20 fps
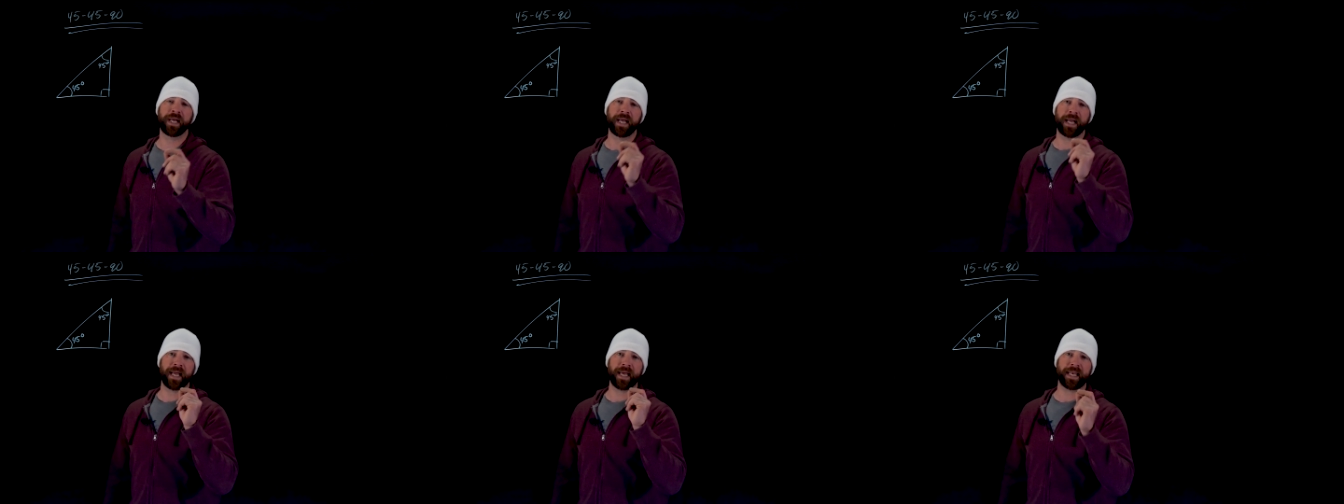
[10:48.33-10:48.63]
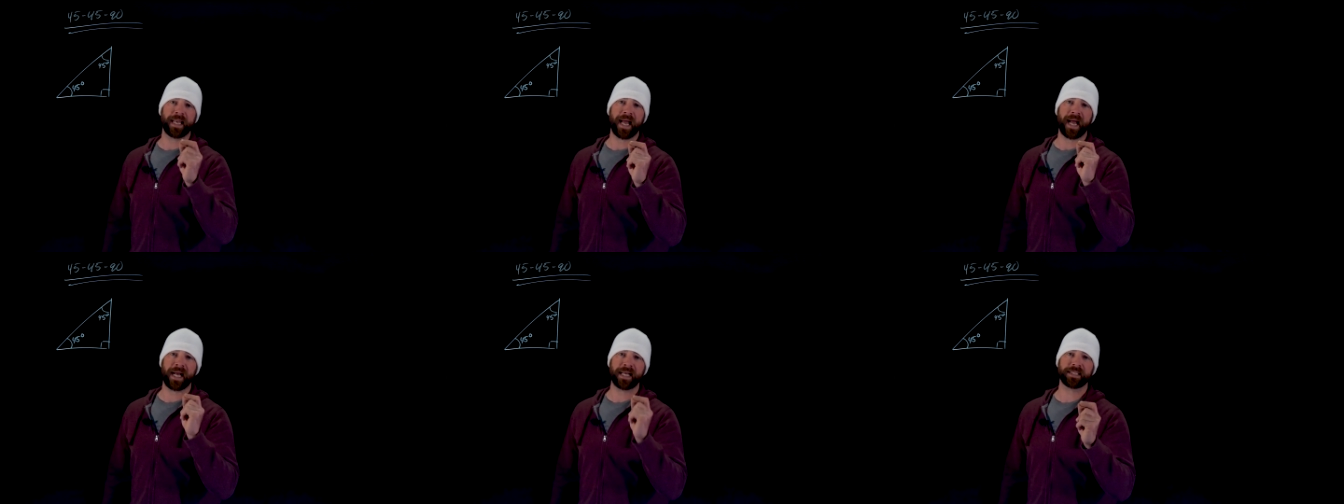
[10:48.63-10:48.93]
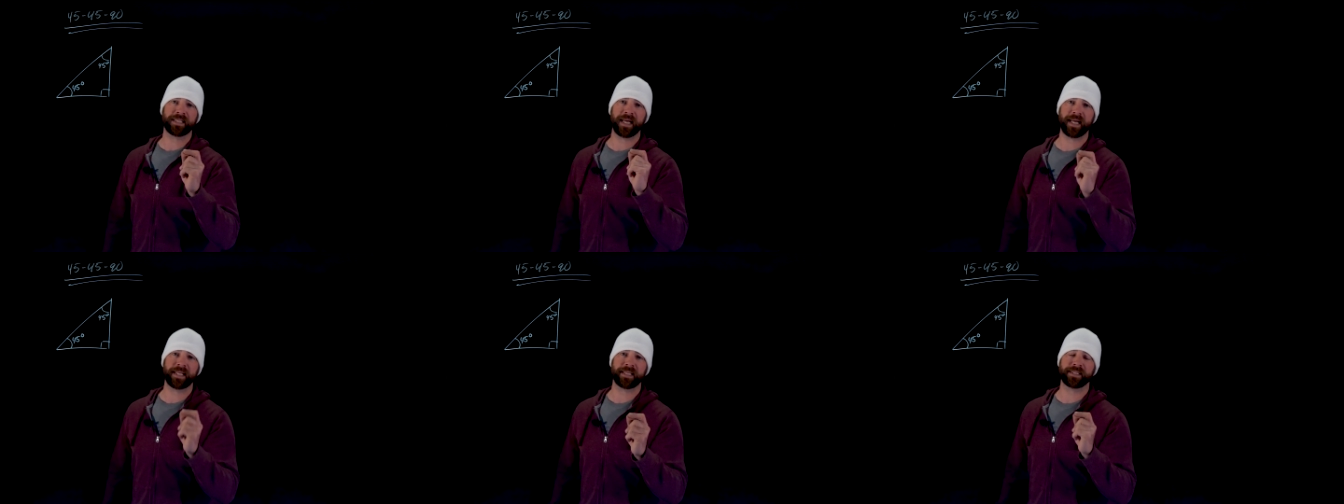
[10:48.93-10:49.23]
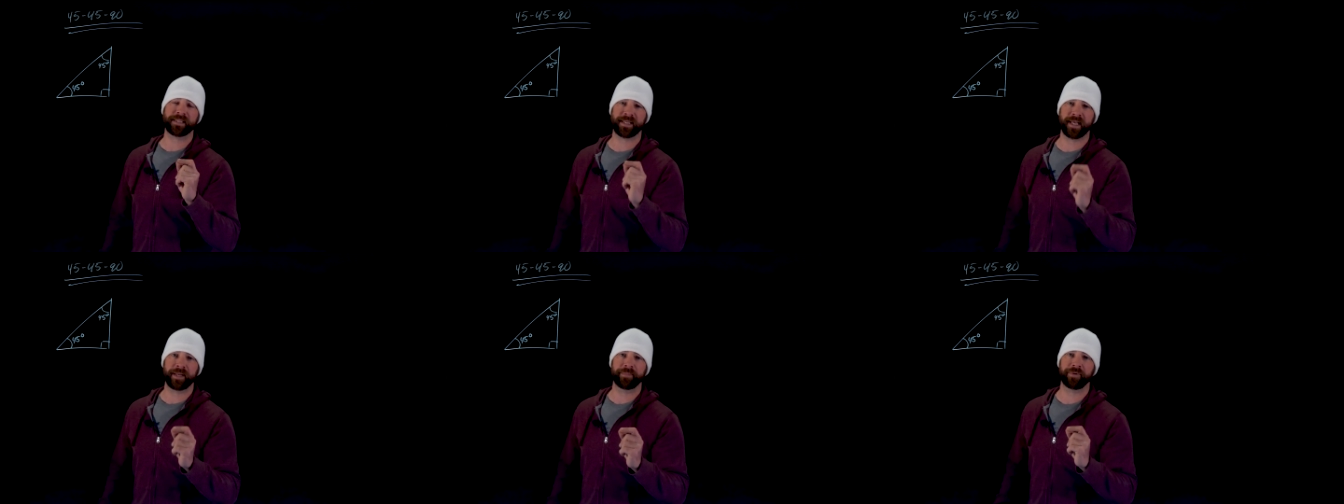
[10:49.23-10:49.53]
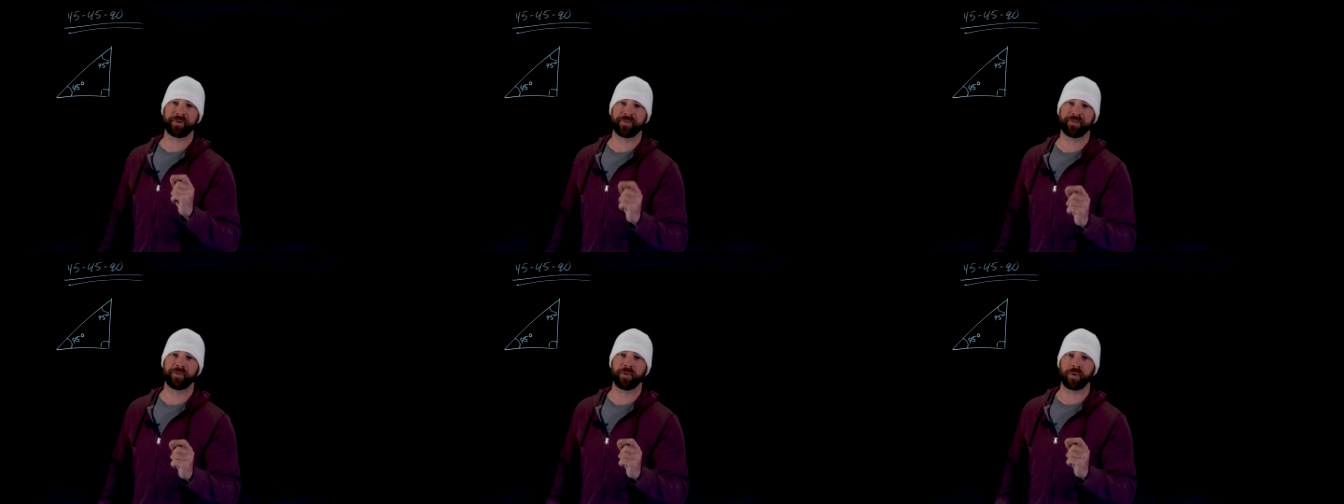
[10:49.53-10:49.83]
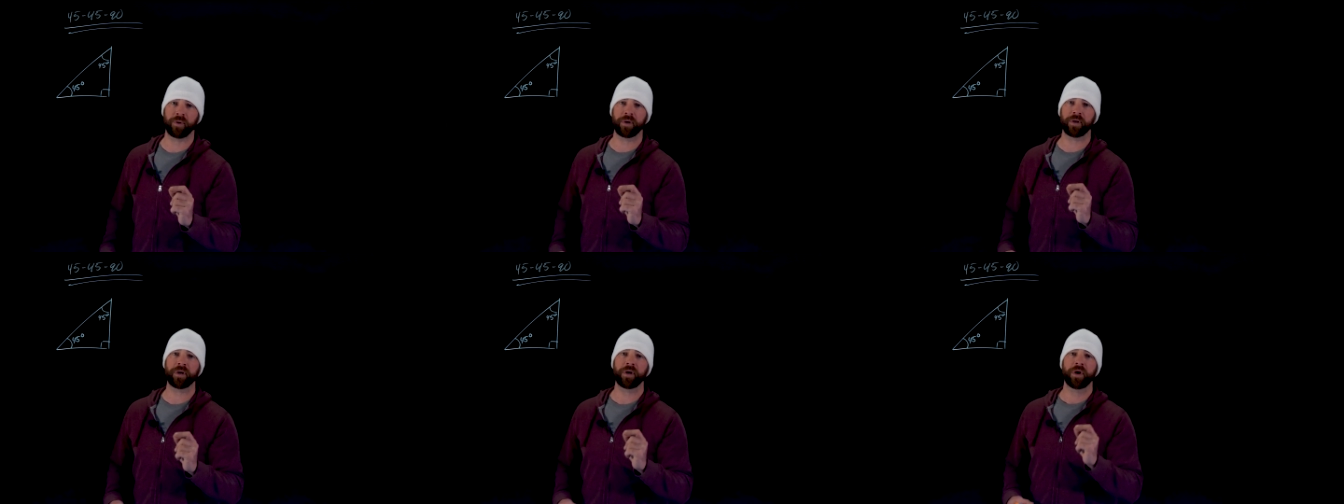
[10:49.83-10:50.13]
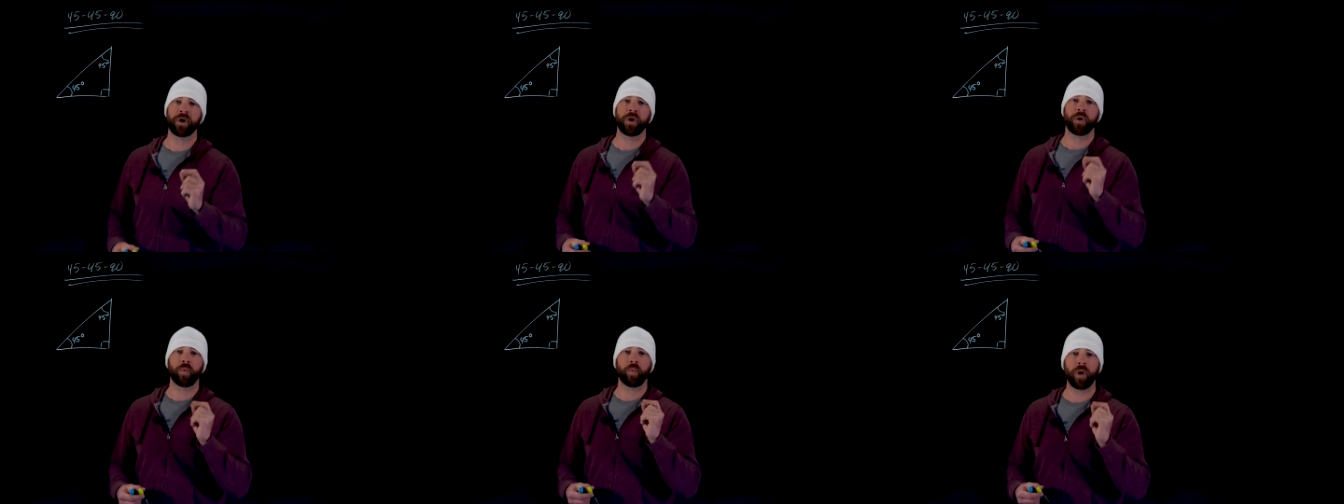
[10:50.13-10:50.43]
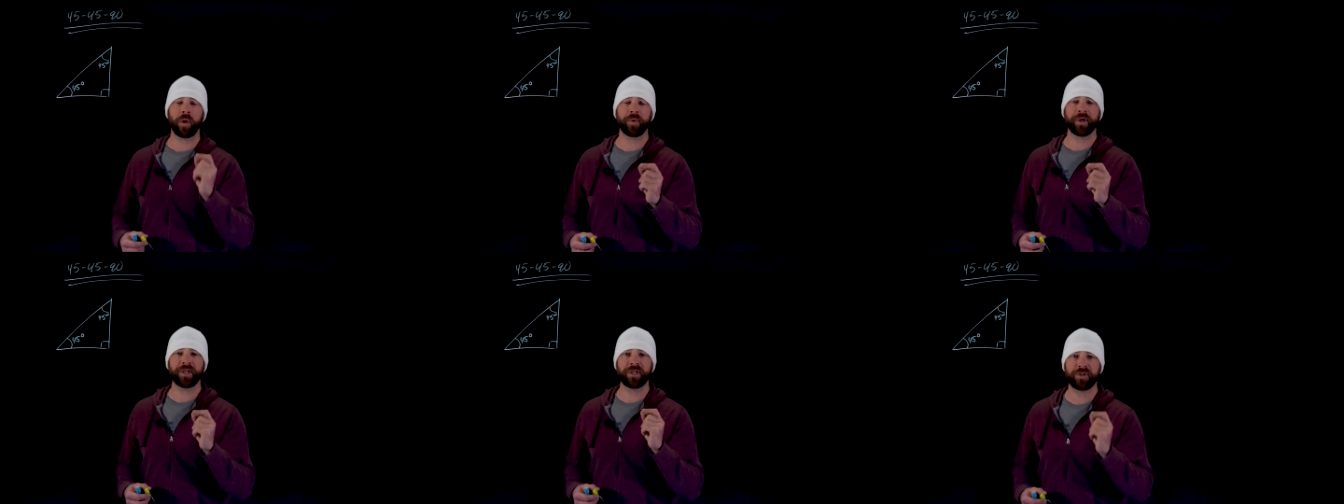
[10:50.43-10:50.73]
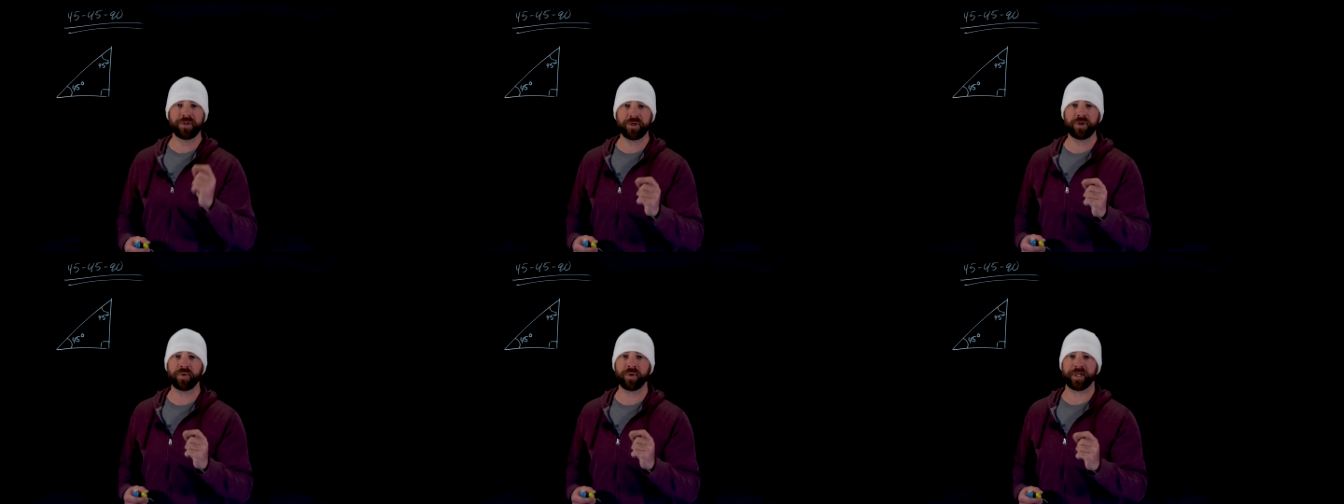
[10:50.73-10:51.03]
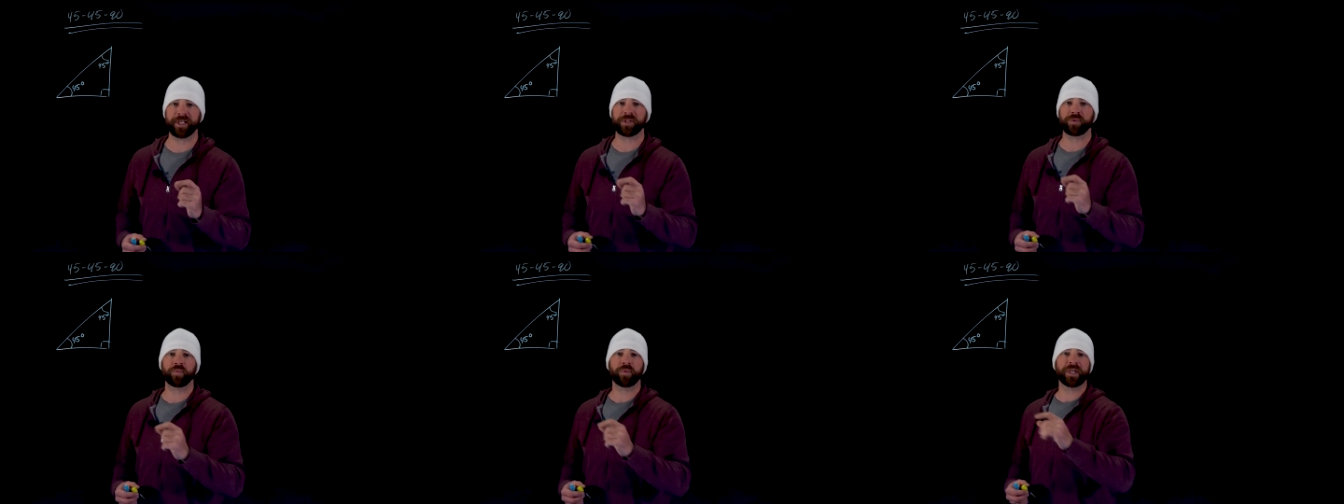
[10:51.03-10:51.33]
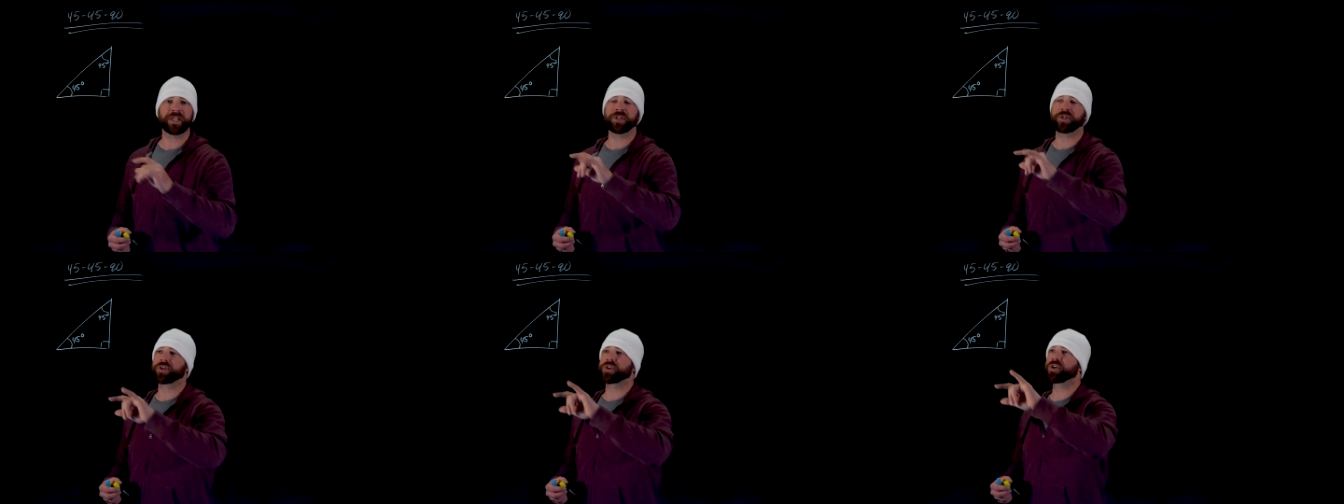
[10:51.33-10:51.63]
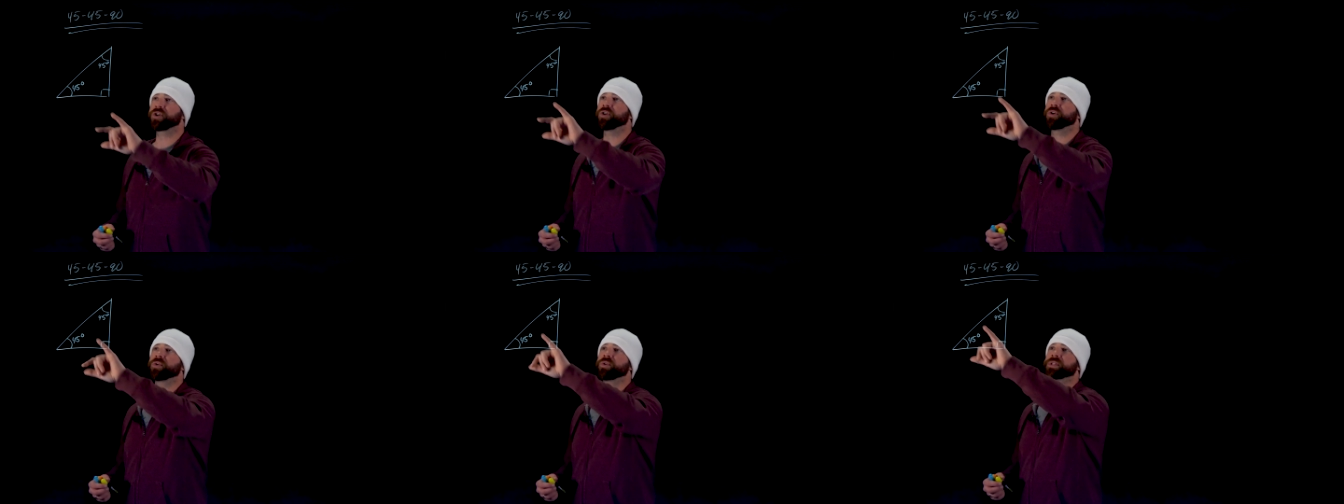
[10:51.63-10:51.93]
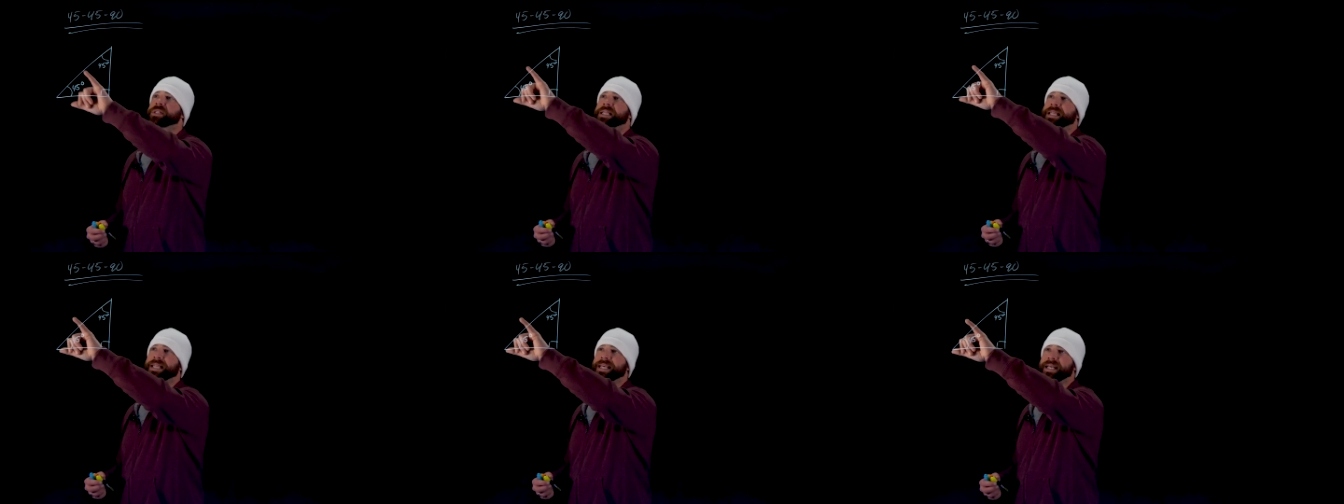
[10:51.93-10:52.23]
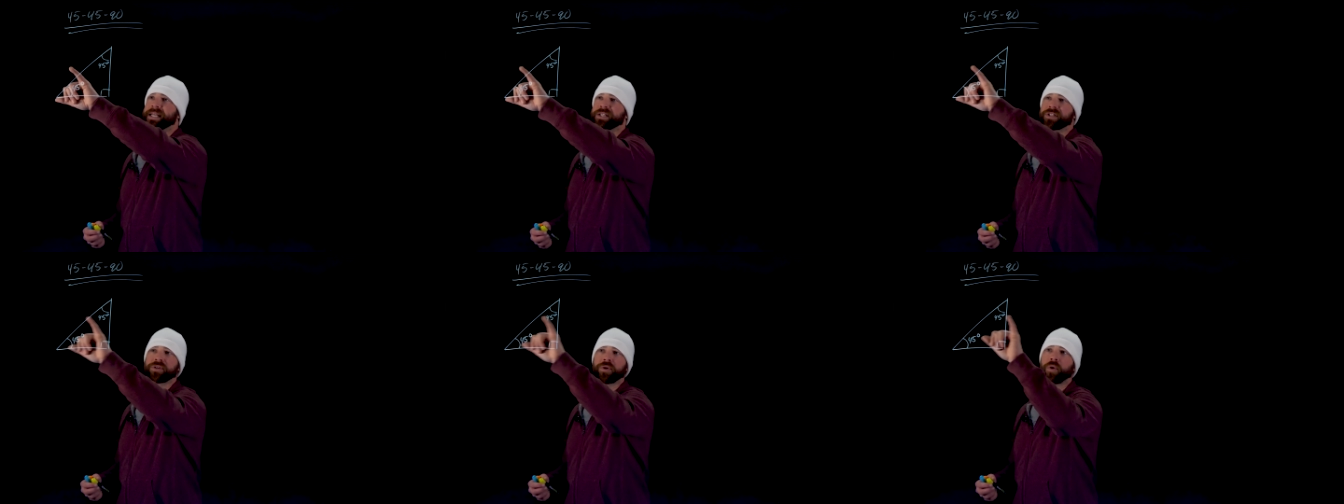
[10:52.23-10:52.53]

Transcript: And as I had said before, what we do is we can choose this